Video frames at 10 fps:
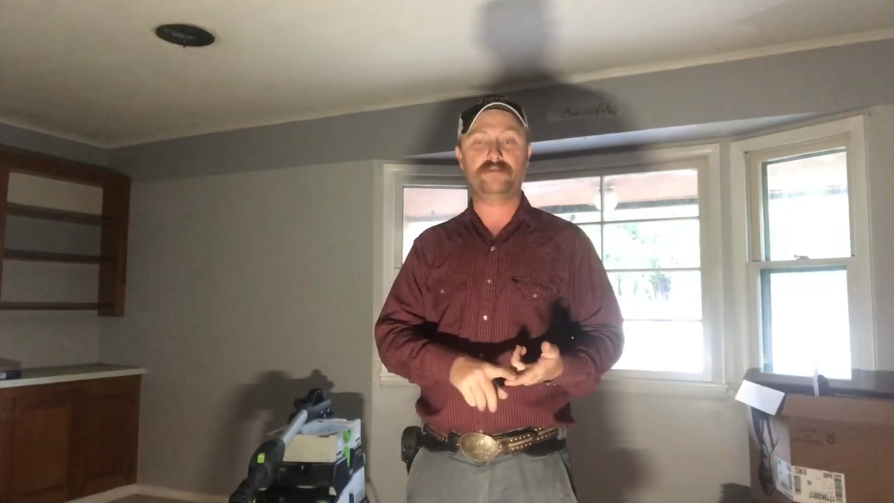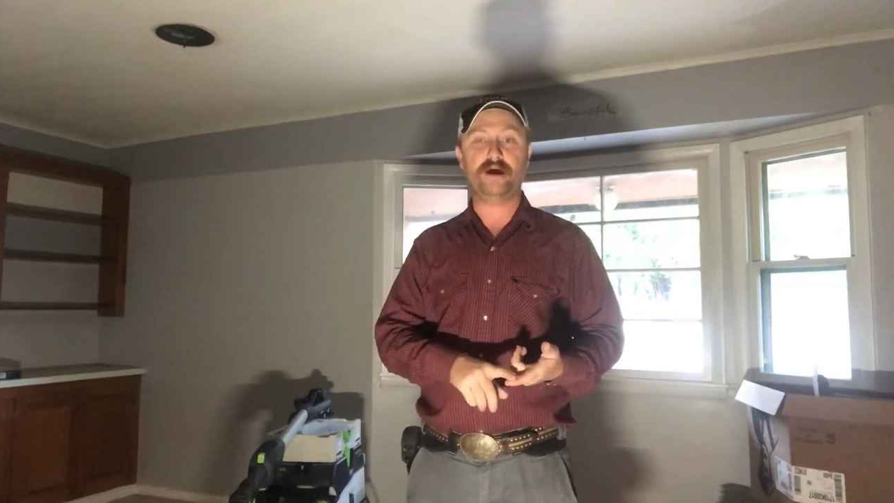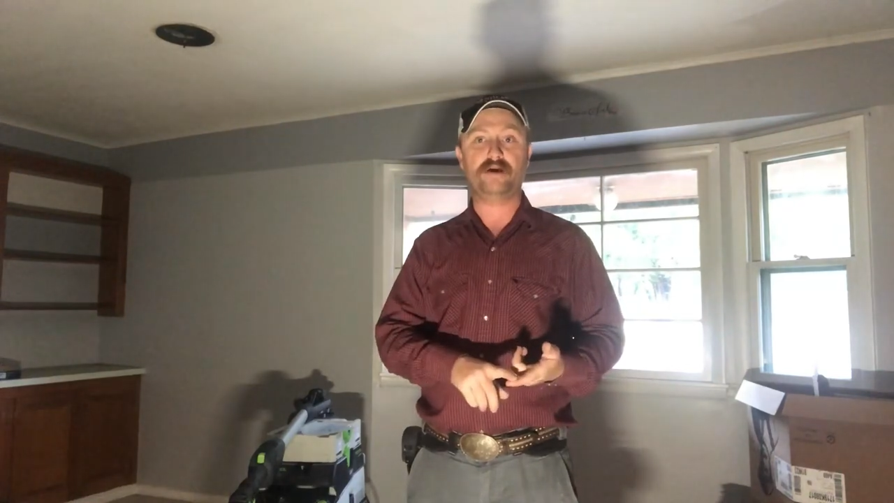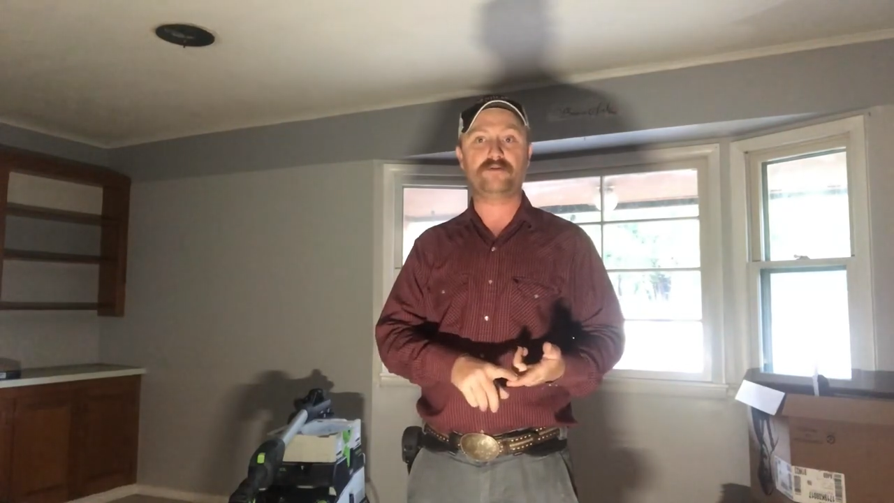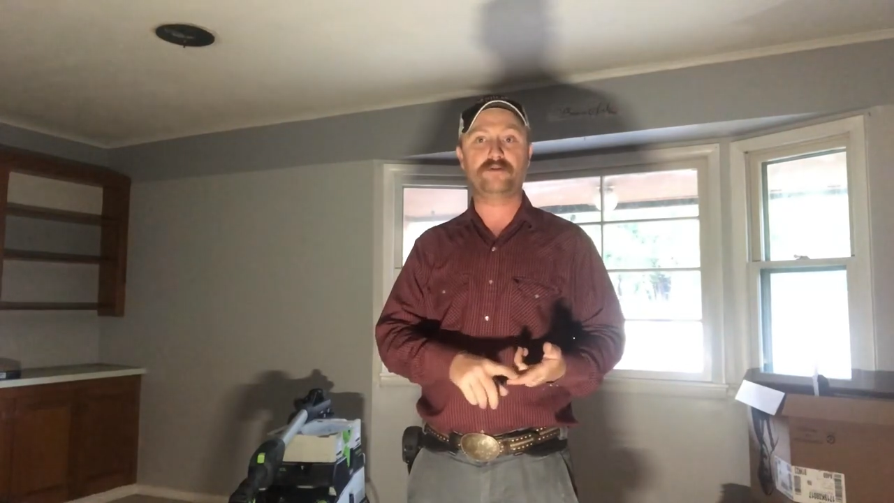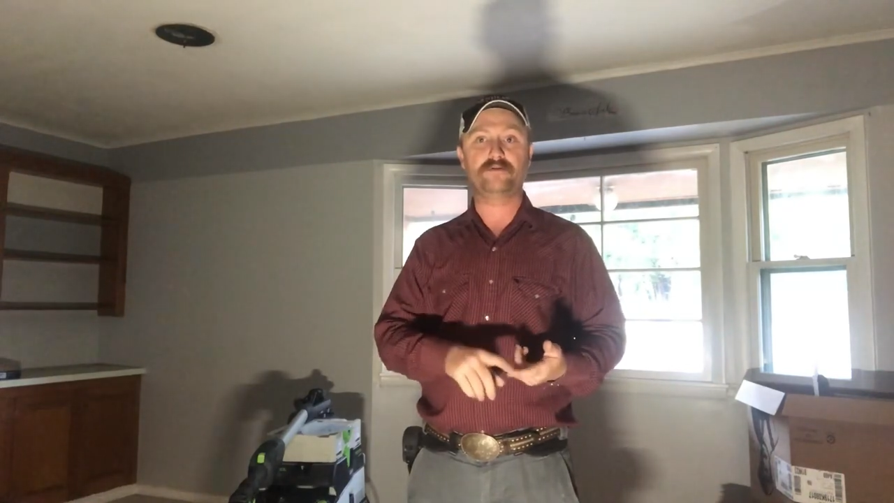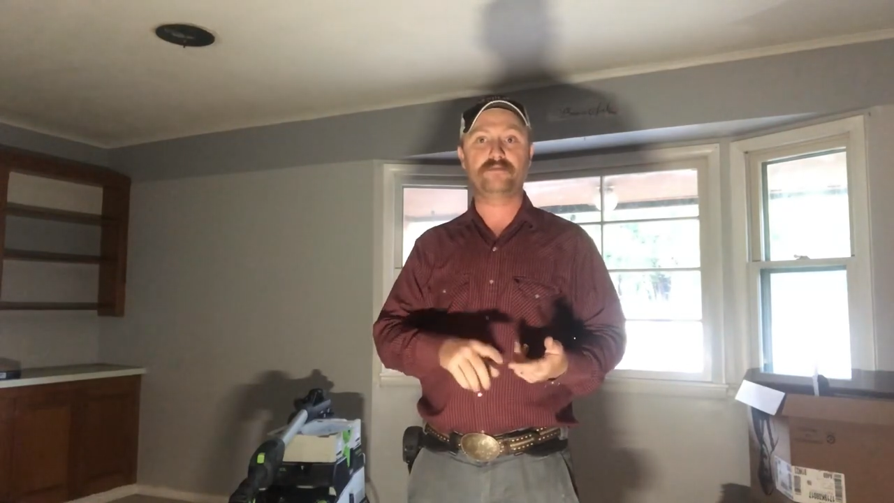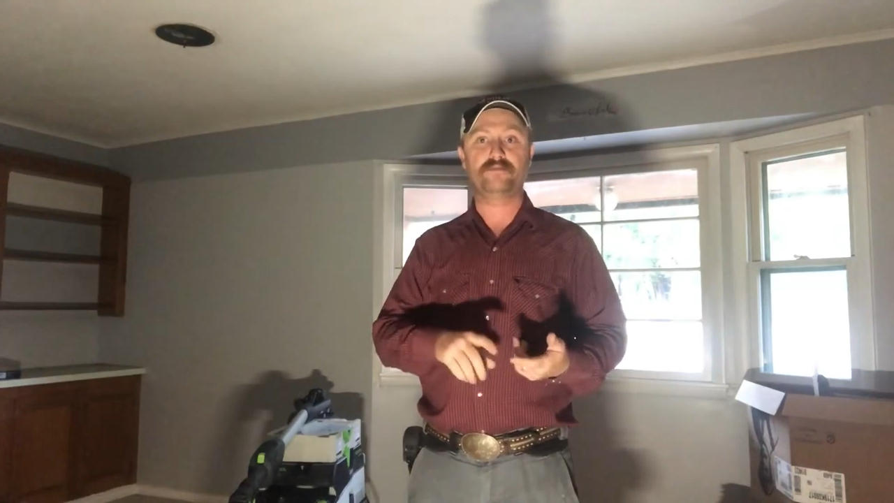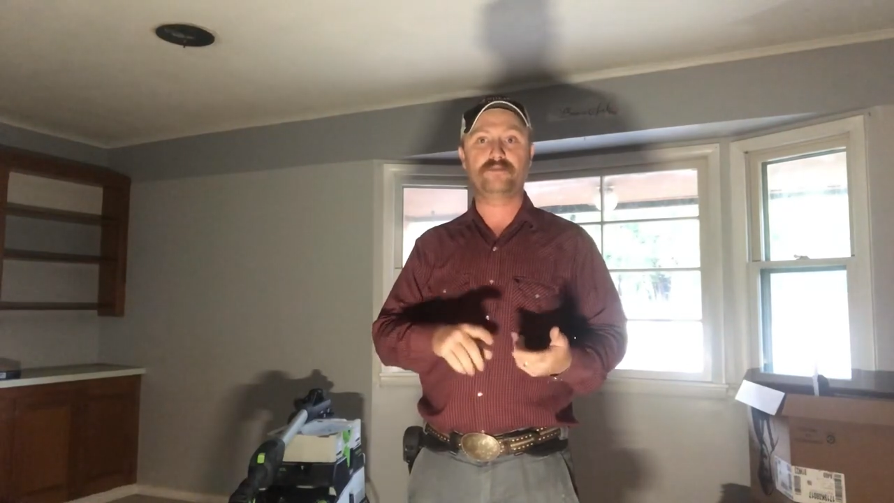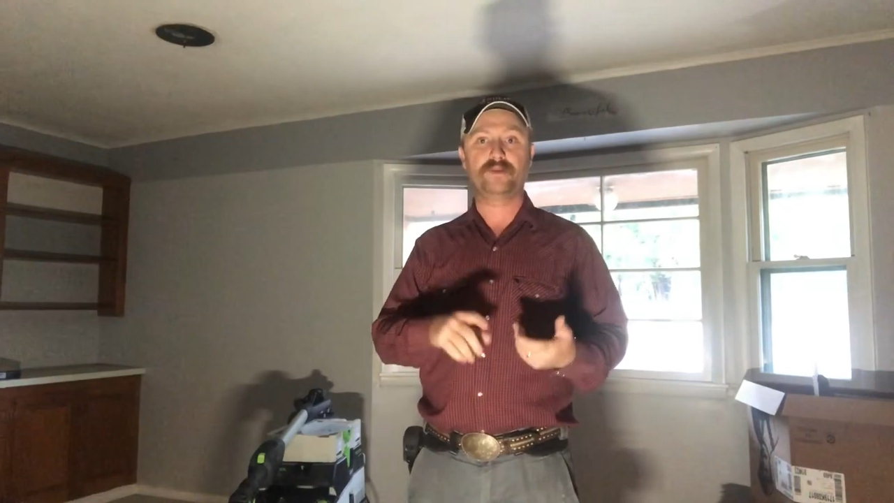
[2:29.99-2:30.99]
bathroom,
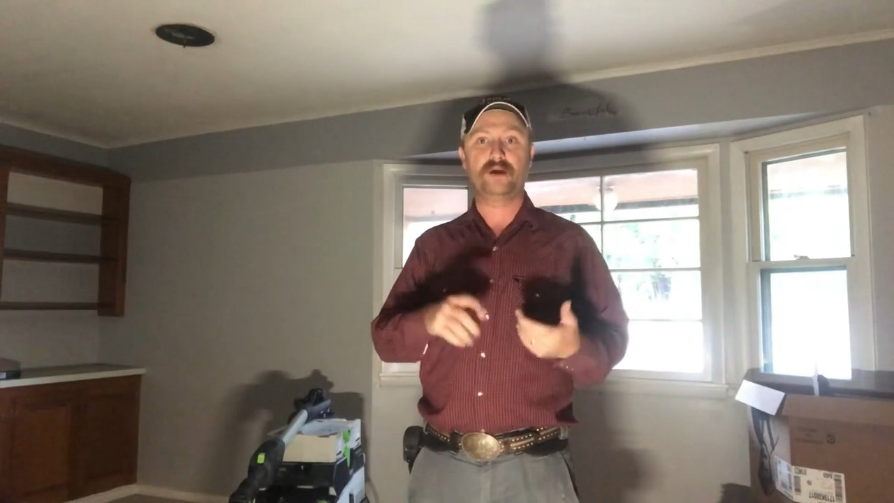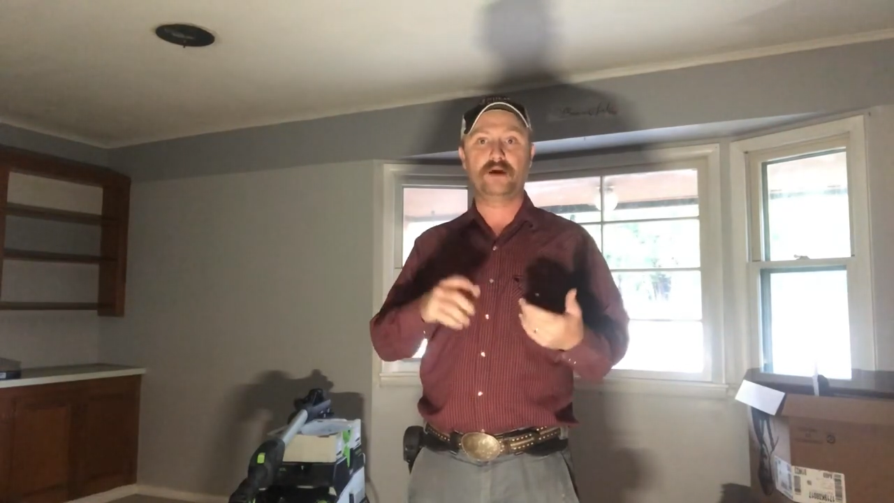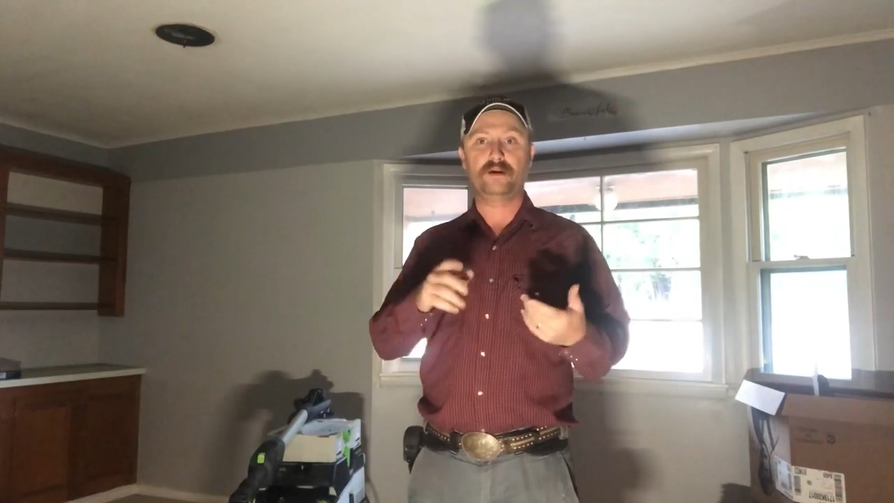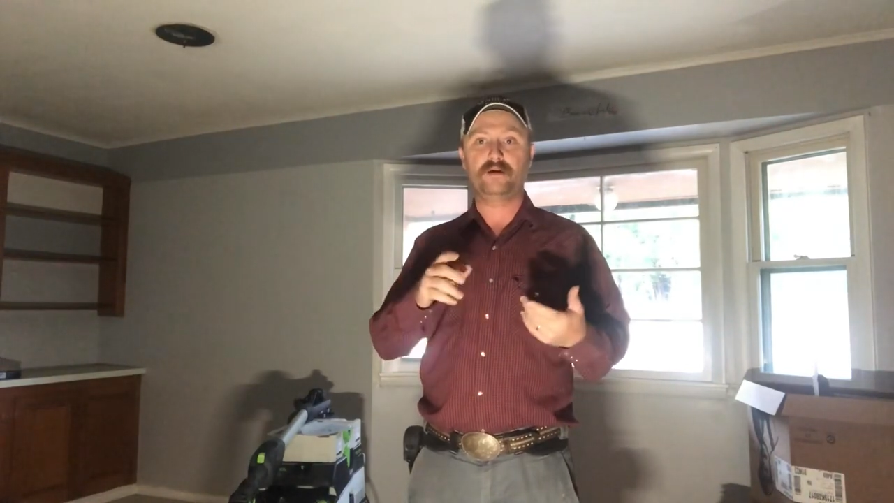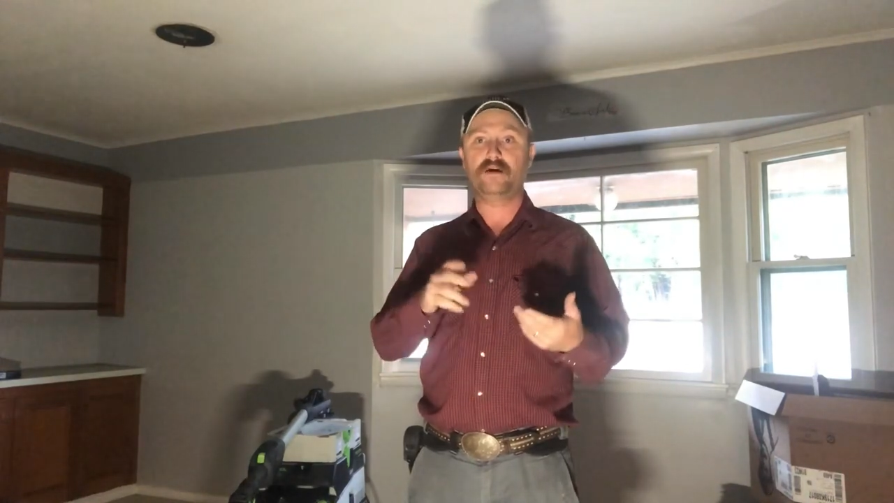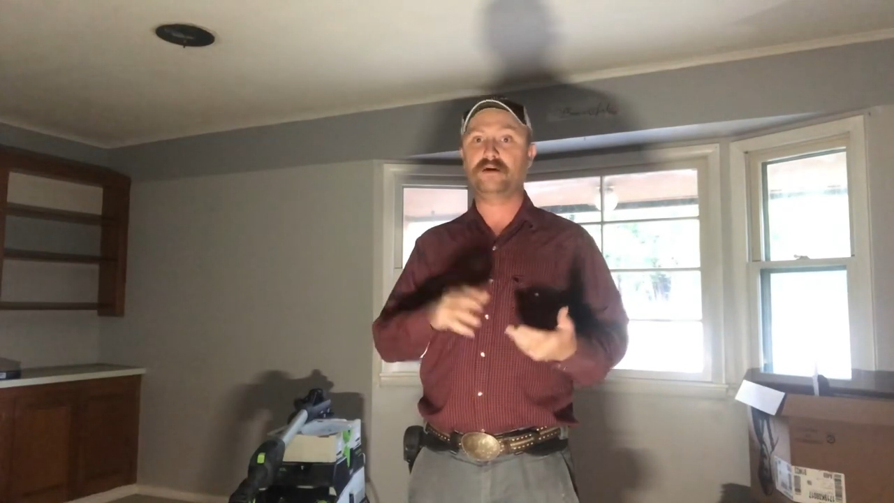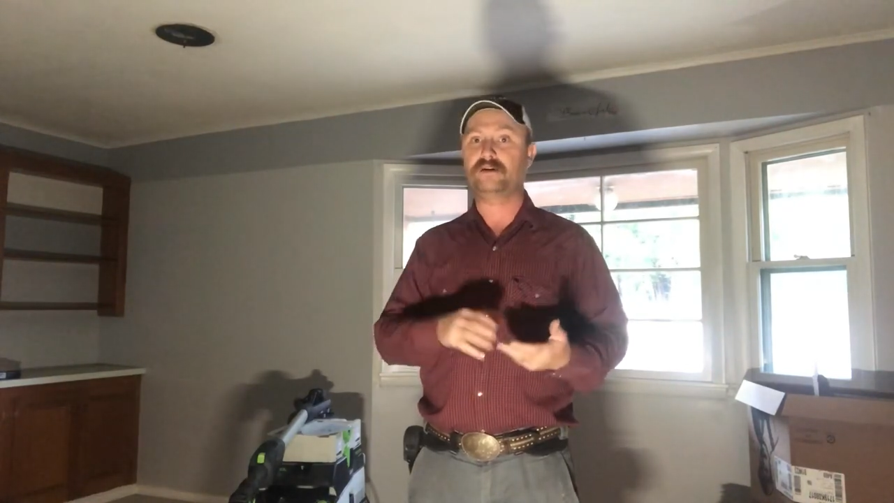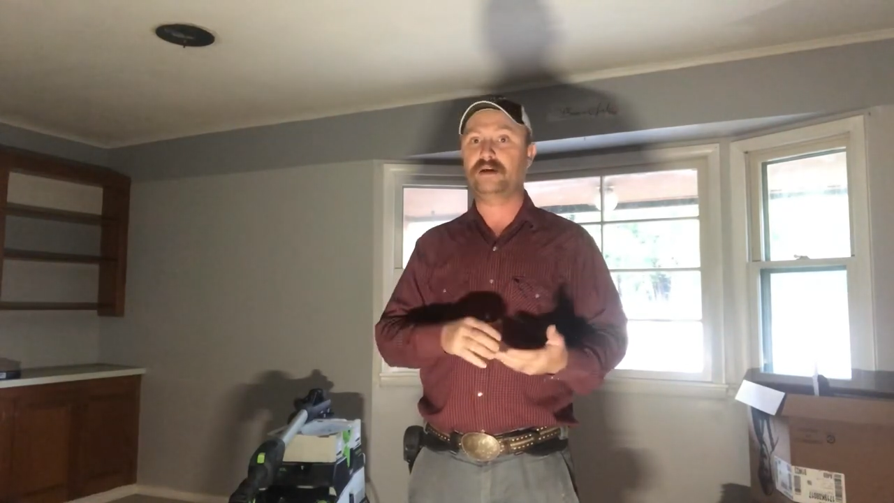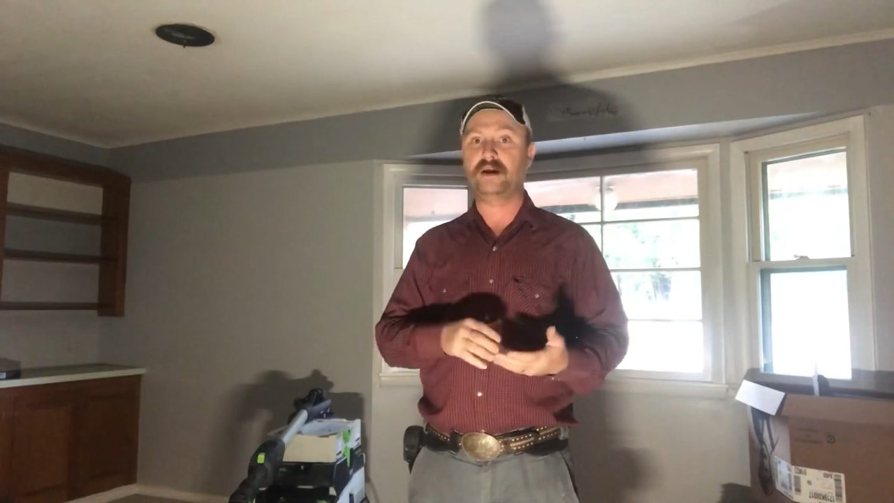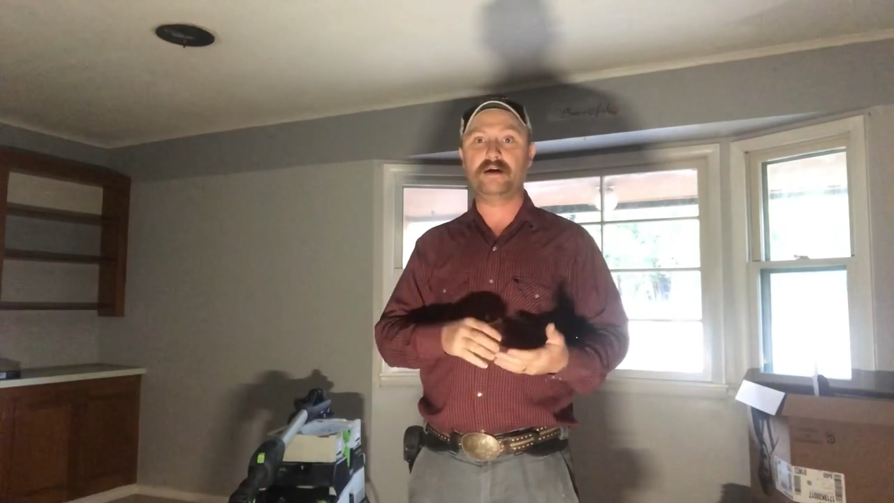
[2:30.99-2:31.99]
knocked
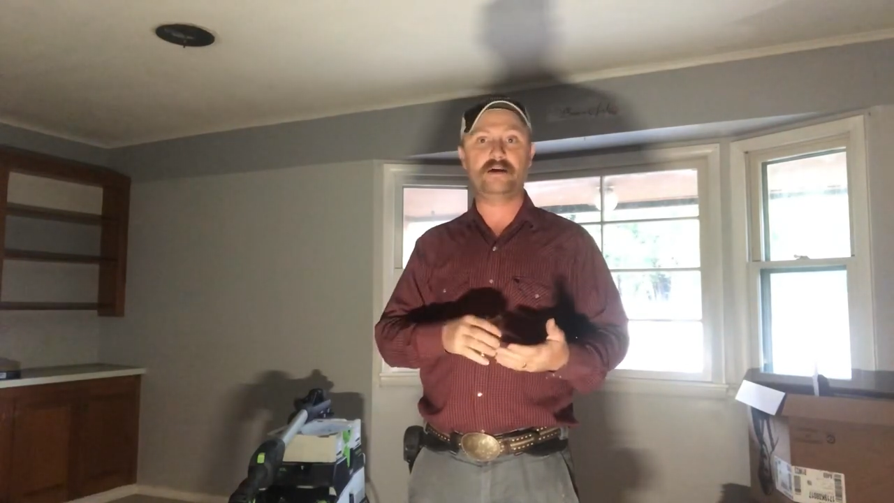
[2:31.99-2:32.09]
it out.